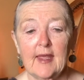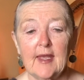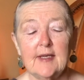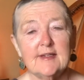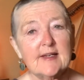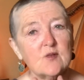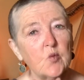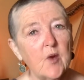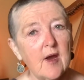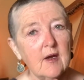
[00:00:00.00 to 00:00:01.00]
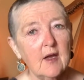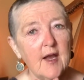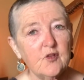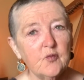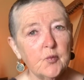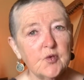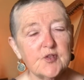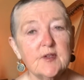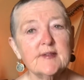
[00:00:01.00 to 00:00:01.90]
And it takes a rare kind of person.